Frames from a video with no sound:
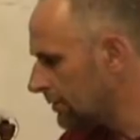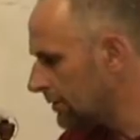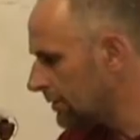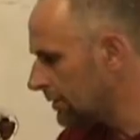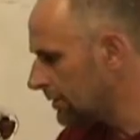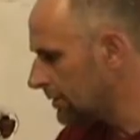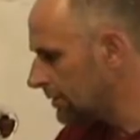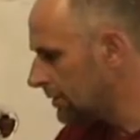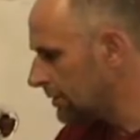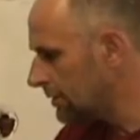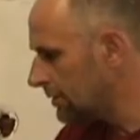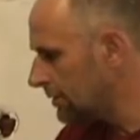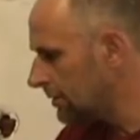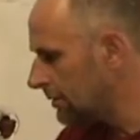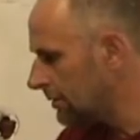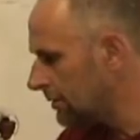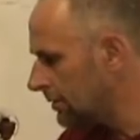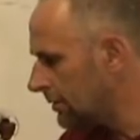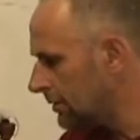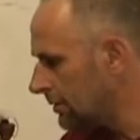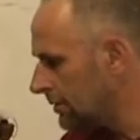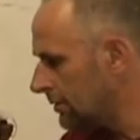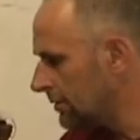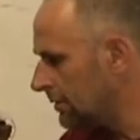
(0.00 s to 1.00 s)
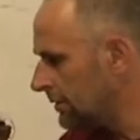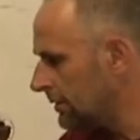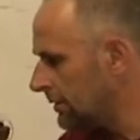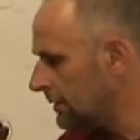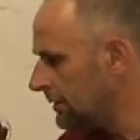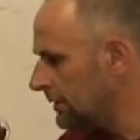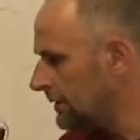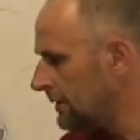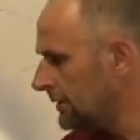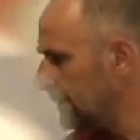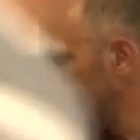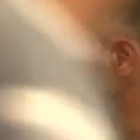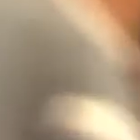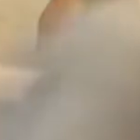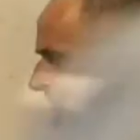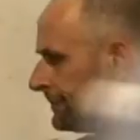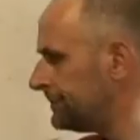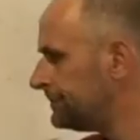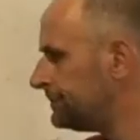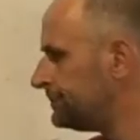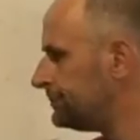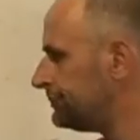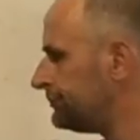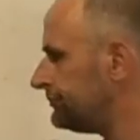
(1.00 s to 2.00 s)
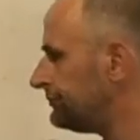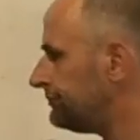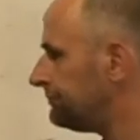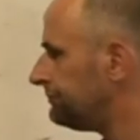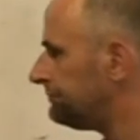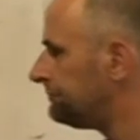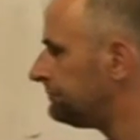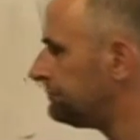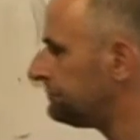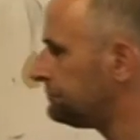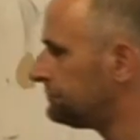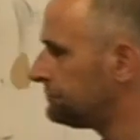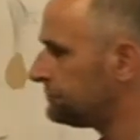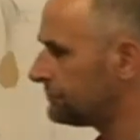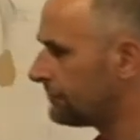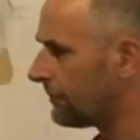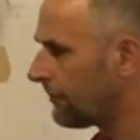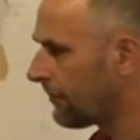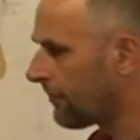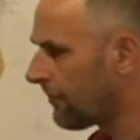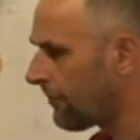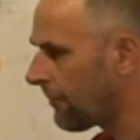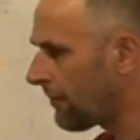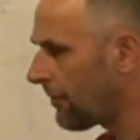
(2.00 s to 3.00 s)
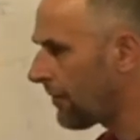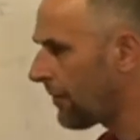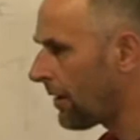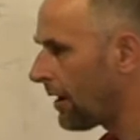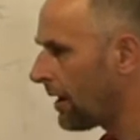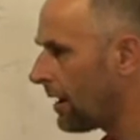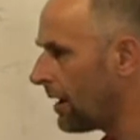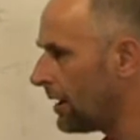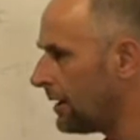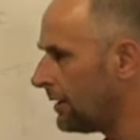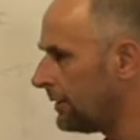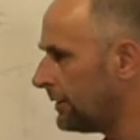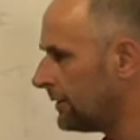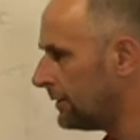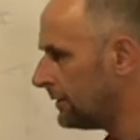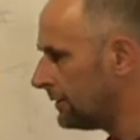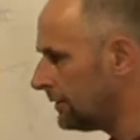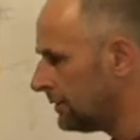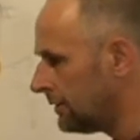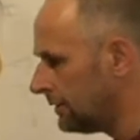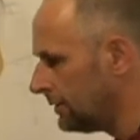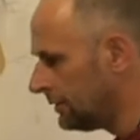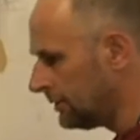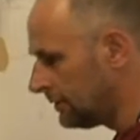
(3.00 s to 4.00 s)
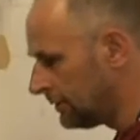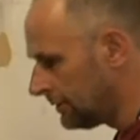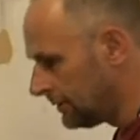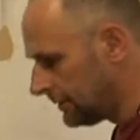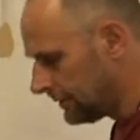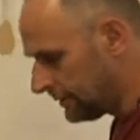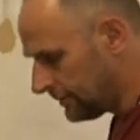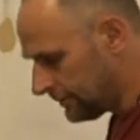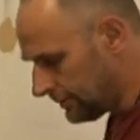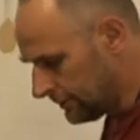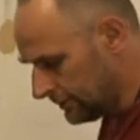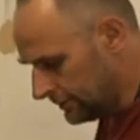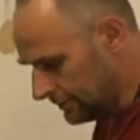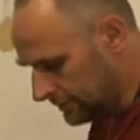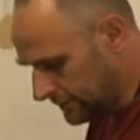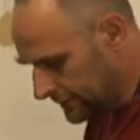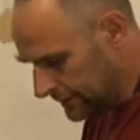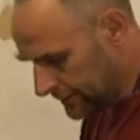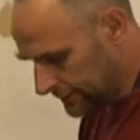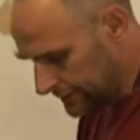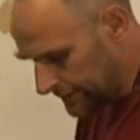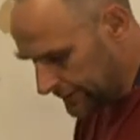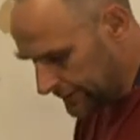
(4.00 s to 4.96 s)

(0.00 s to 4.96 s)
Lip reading: Andrew's another fantastic example of what Toi Ora has been able to